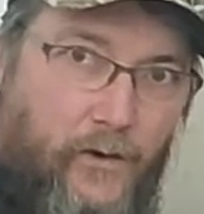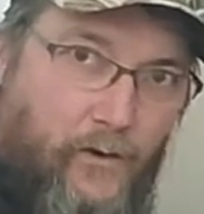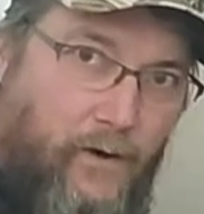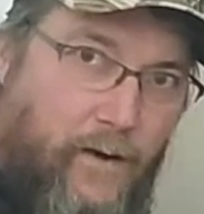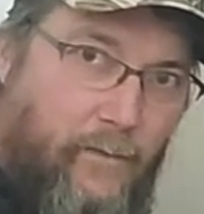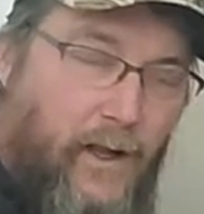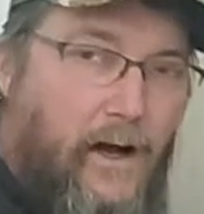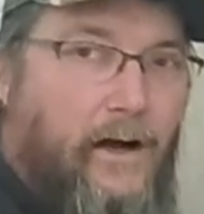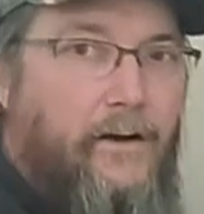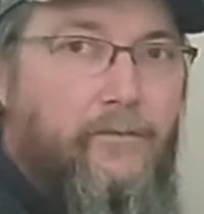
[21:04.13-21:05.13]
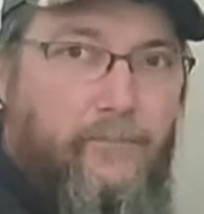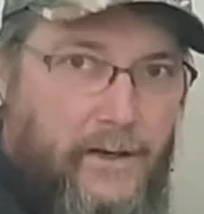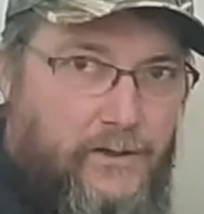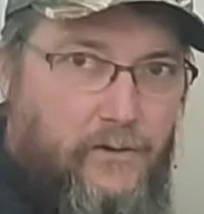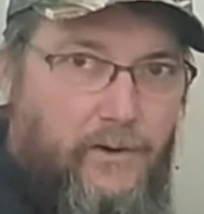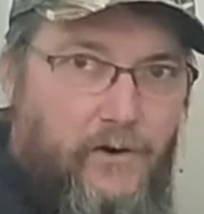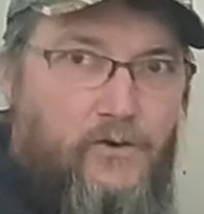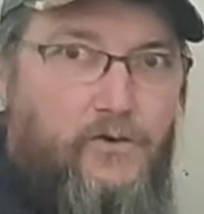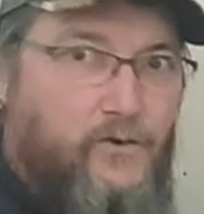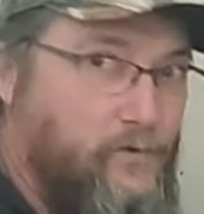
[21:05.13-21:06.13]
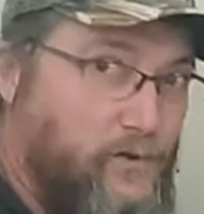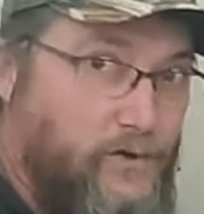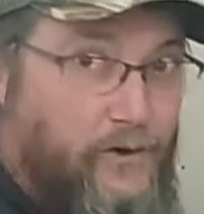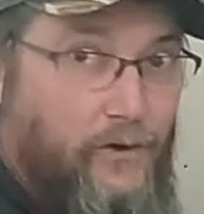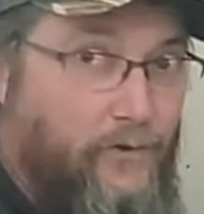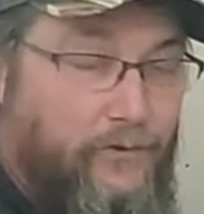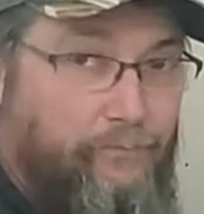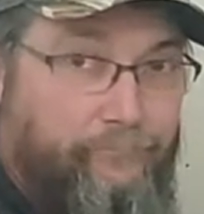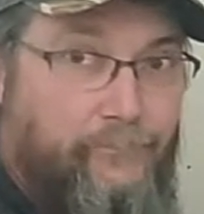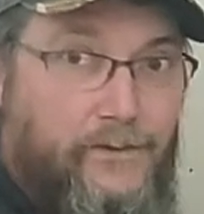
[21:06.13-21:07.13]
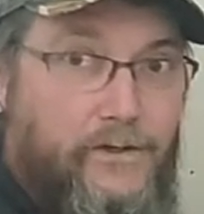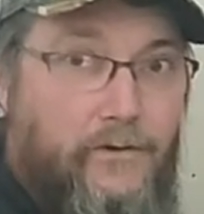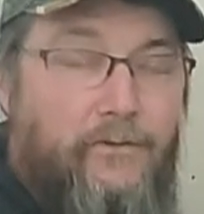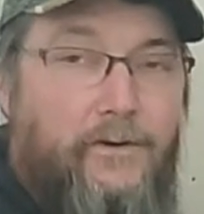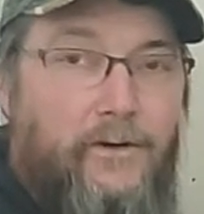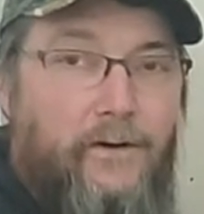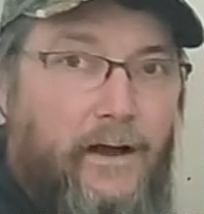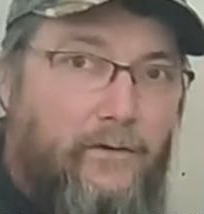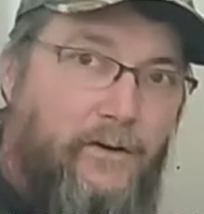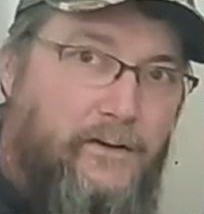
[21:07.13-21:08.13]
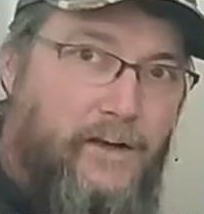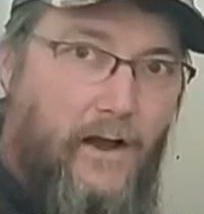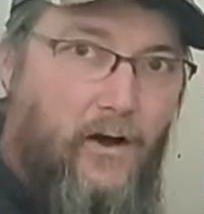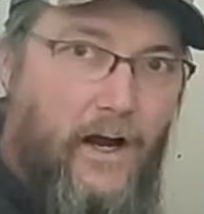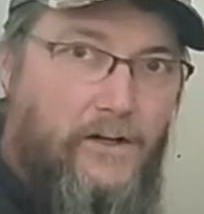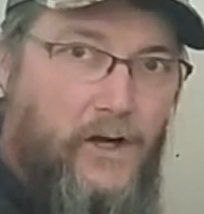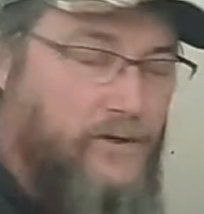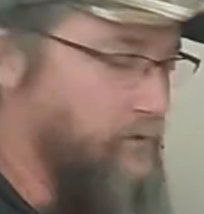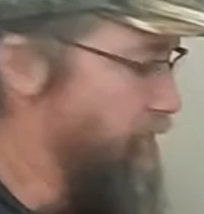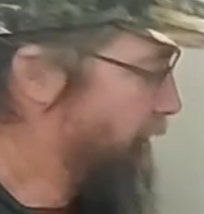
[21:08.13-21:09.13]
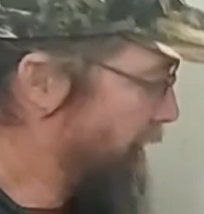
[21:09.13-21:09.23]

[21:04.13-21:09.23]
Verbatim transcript: on the ground block, make sure my neutrals were still you know, down, because they all got jostled,